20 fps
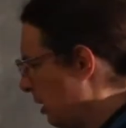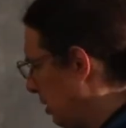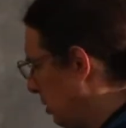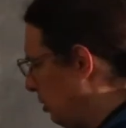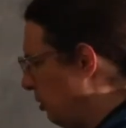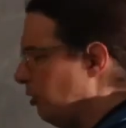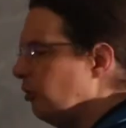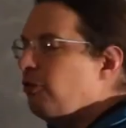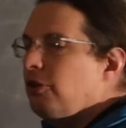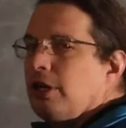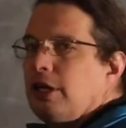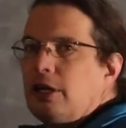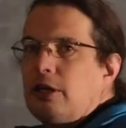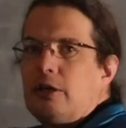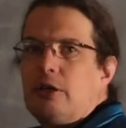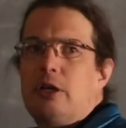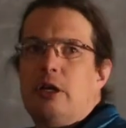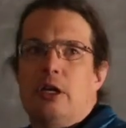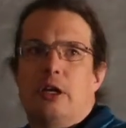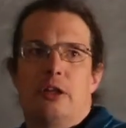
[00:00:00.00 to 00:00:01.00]

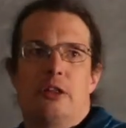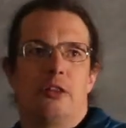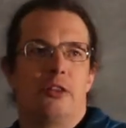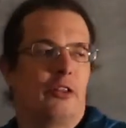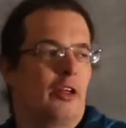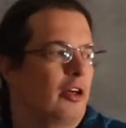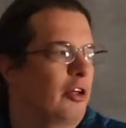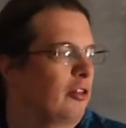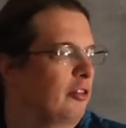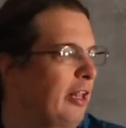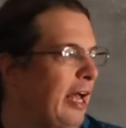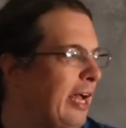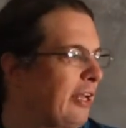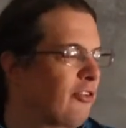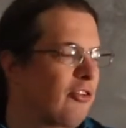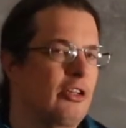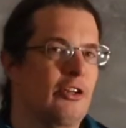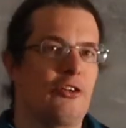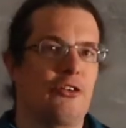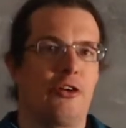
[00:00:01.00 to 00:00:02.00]
using the
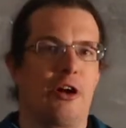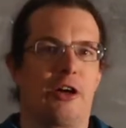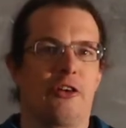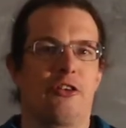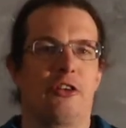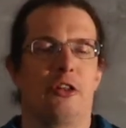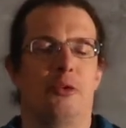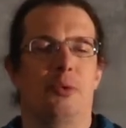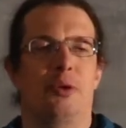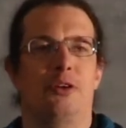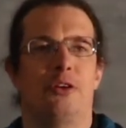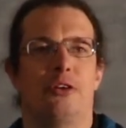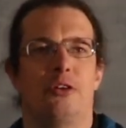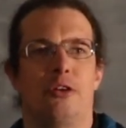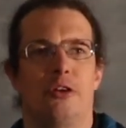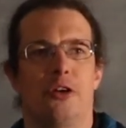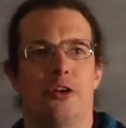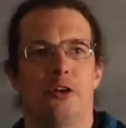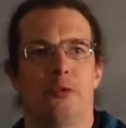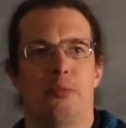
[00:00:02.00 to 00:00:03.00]
last construction that we just
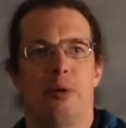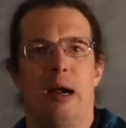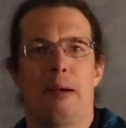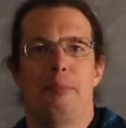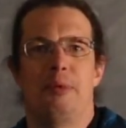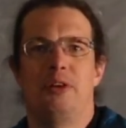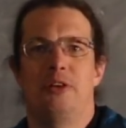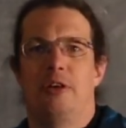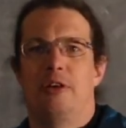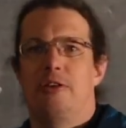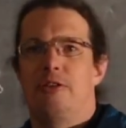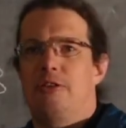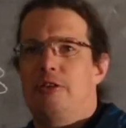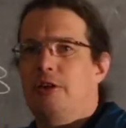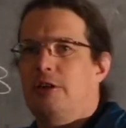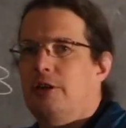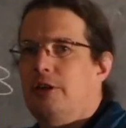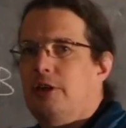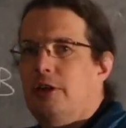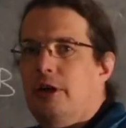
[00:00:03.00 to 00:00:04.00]
learned,
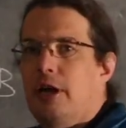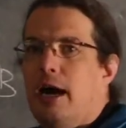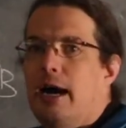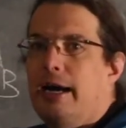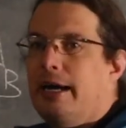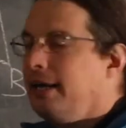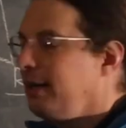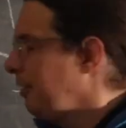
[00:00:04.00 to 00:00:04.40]
proposition 9